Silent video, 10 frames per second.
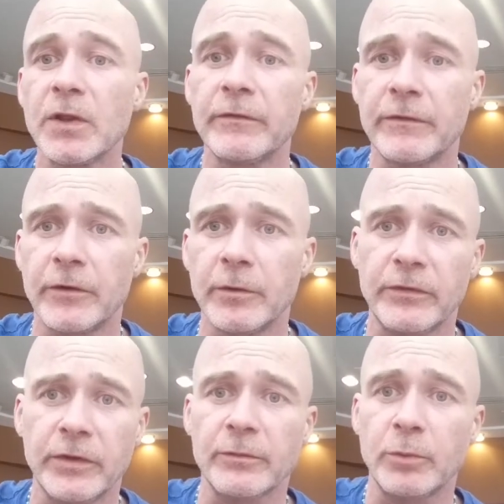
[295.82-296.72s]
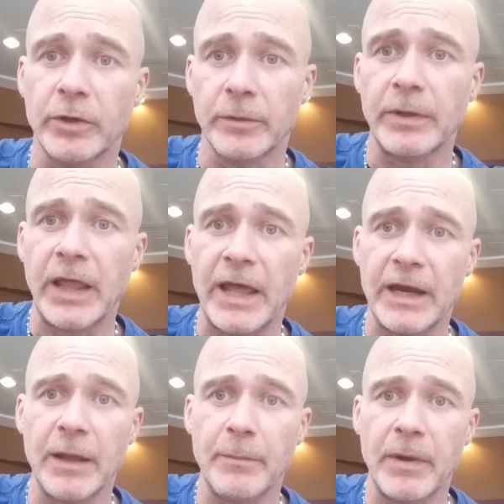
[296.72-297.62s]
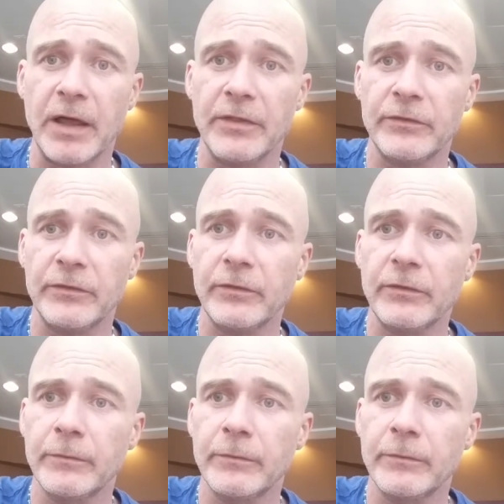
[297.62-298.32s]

confirms the exploding planet hypothesis.